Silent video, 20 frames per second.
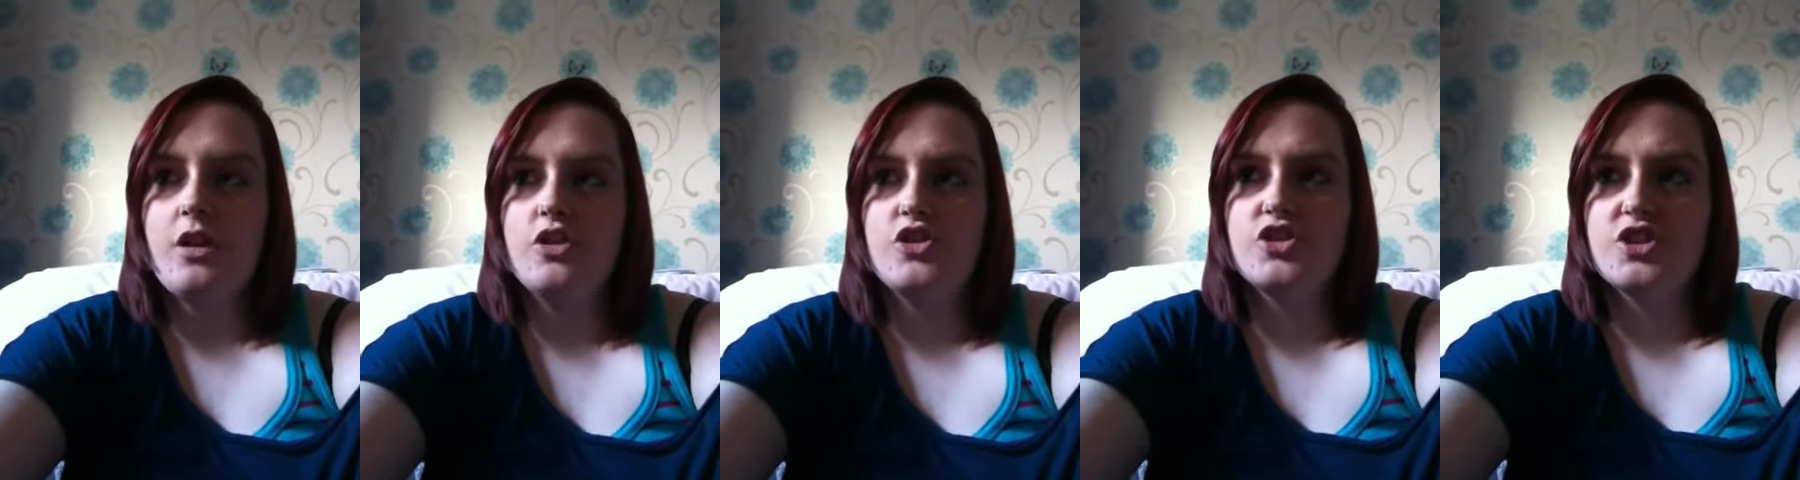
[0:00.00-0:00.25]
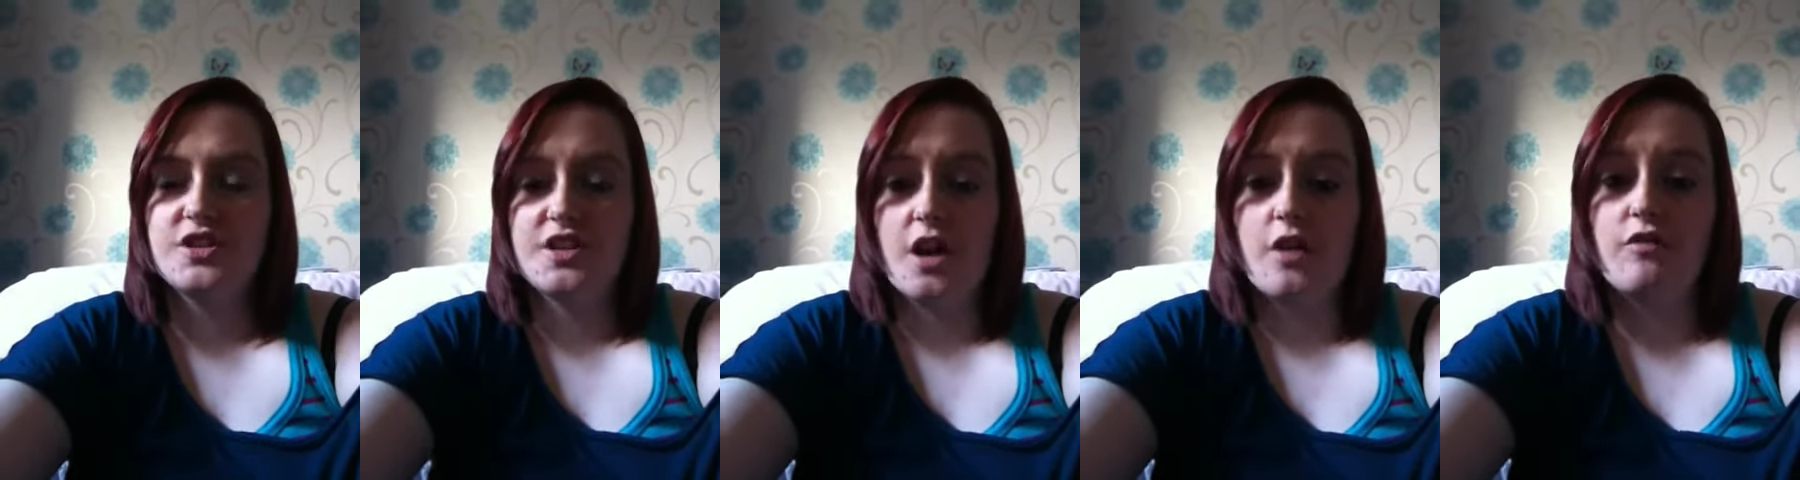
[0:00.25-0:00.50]

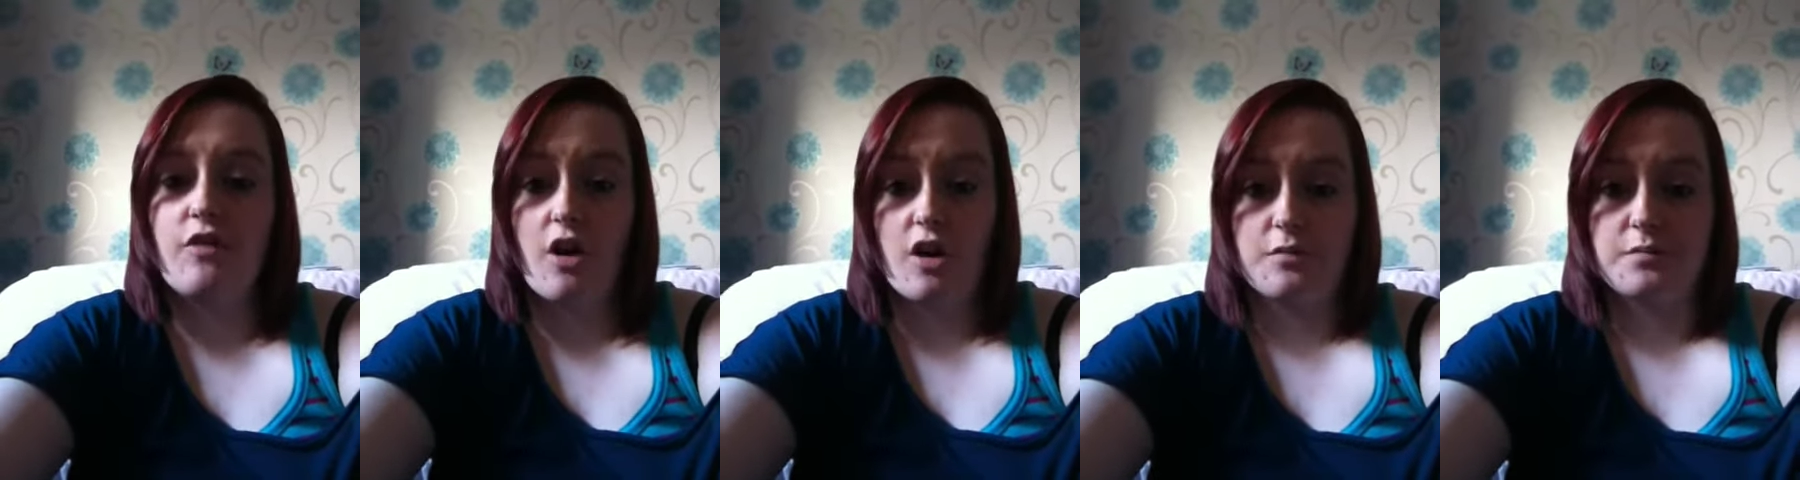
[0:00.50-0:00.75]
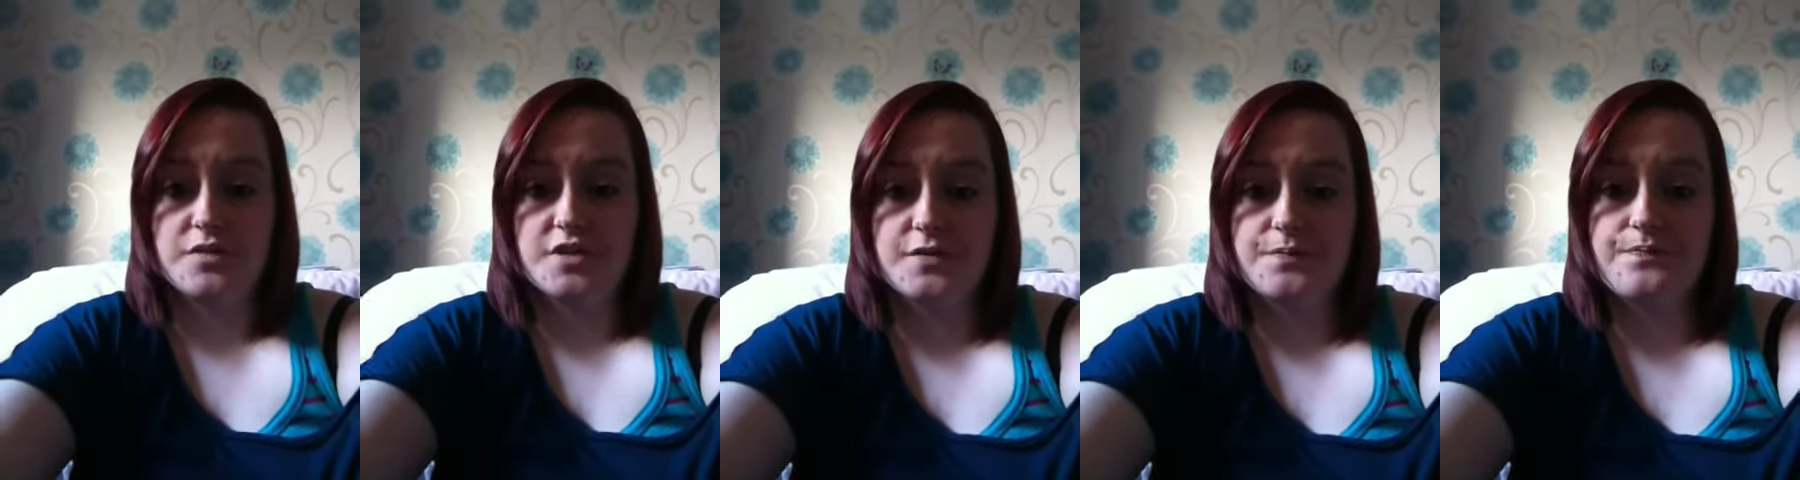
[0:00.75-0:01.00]
she
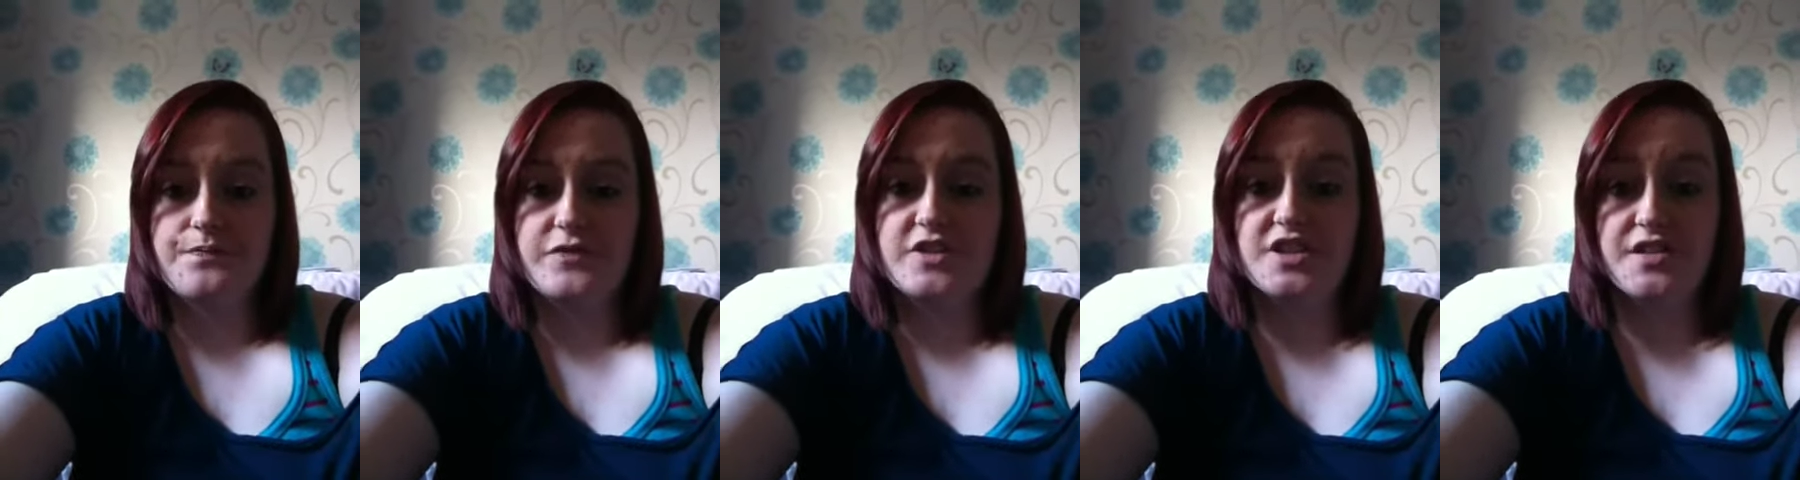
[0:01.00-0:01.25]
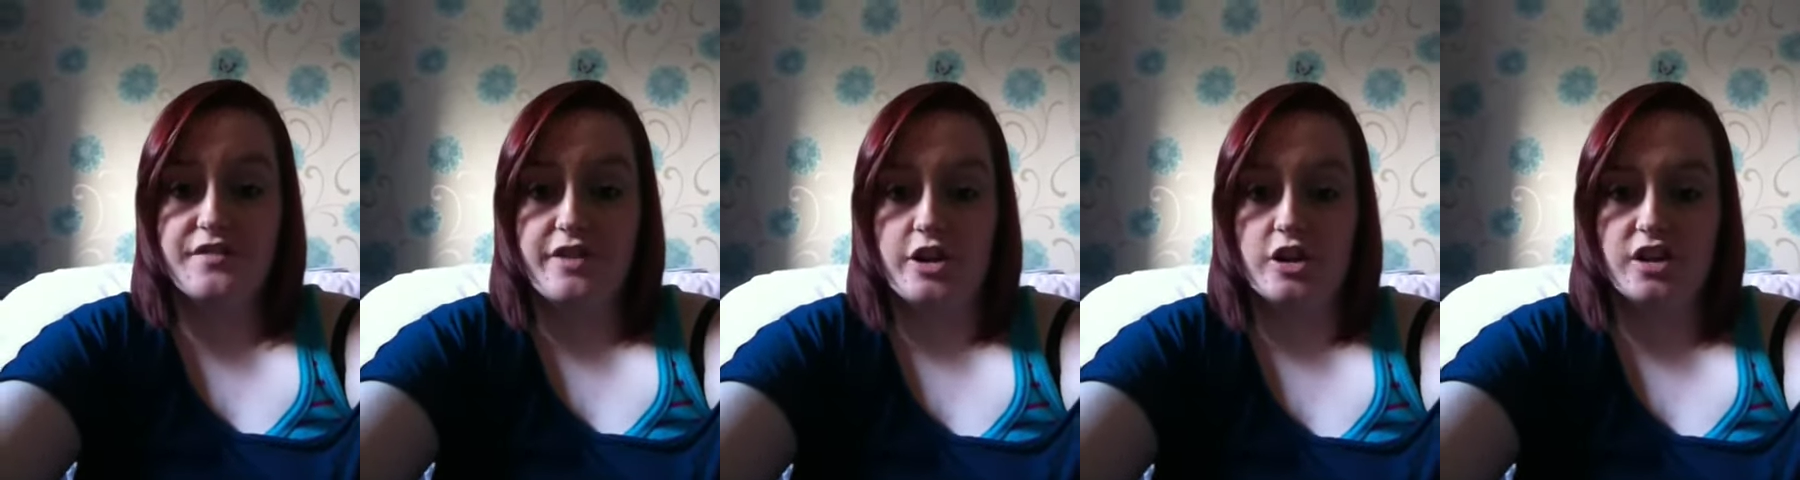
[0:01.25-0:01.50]
self-harms
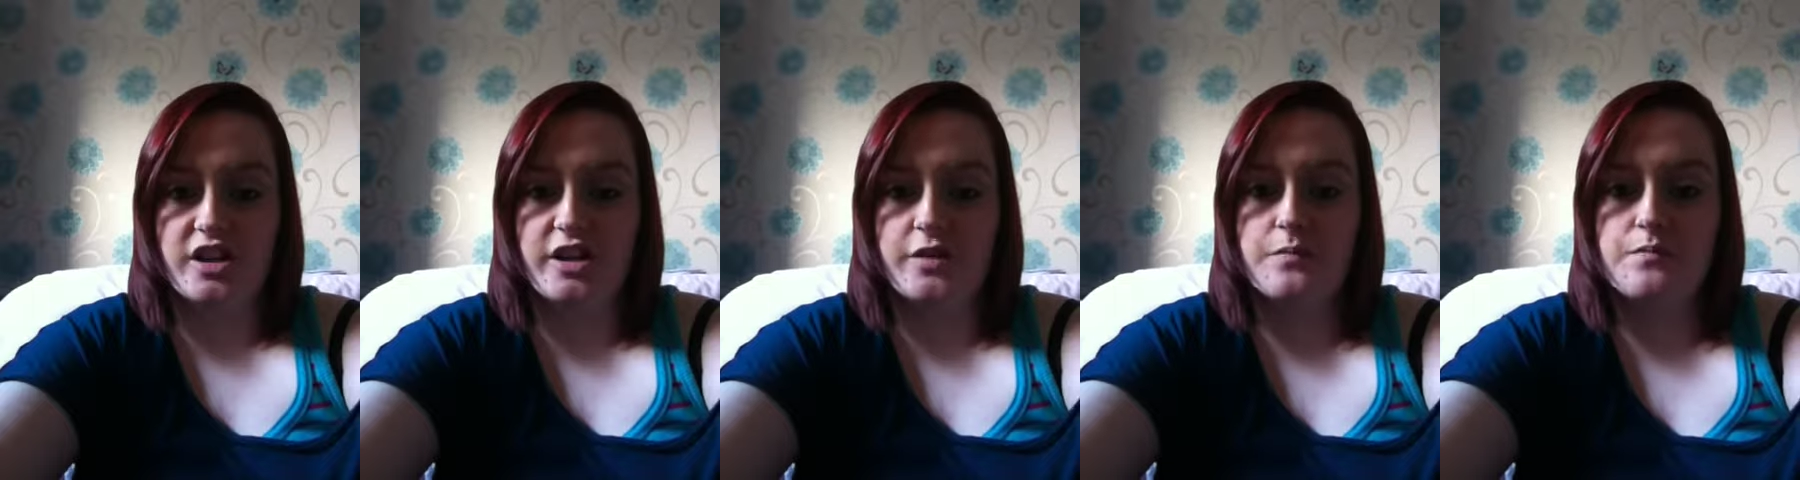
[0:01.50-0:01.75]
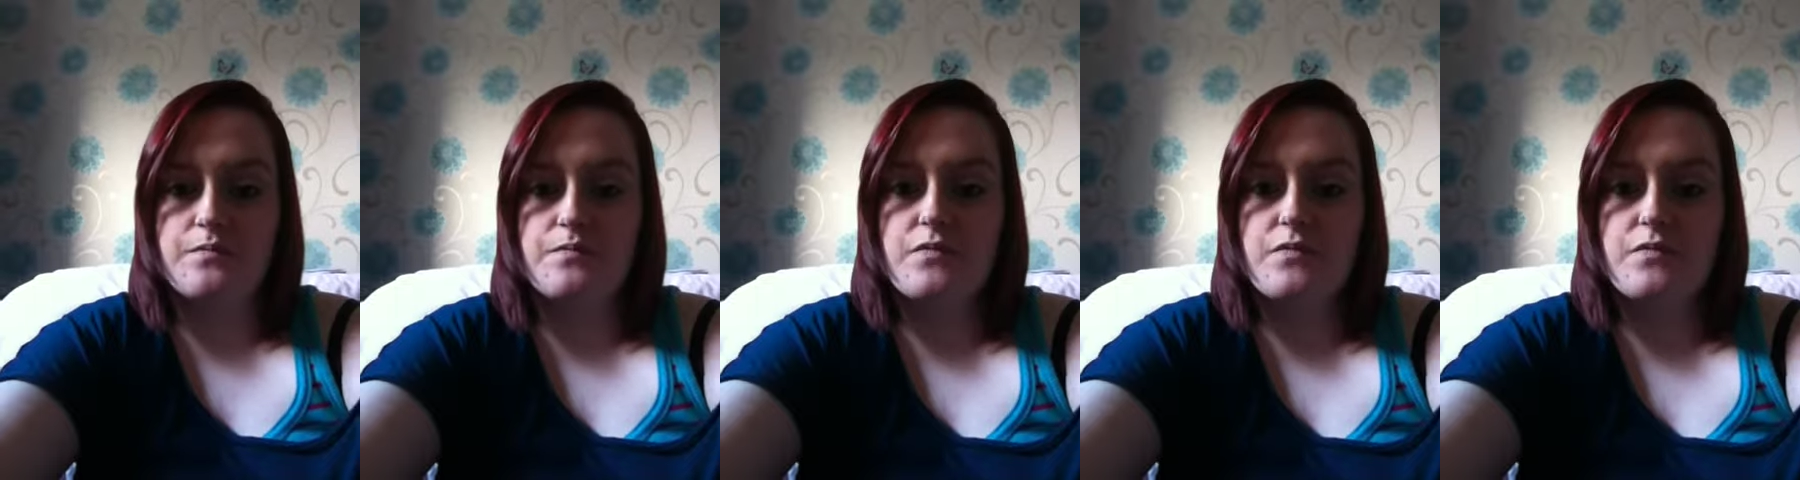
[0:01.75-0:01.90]
severely